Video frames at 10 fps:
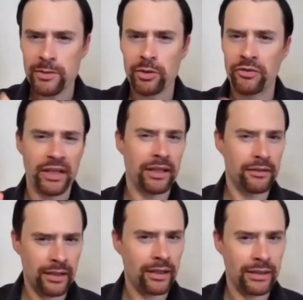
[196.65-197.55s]
We all think,
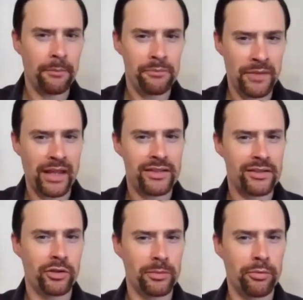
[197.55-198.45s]
yeah, yeah, that's
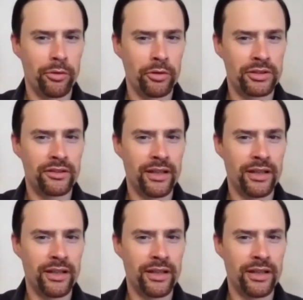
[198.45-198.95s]
not important.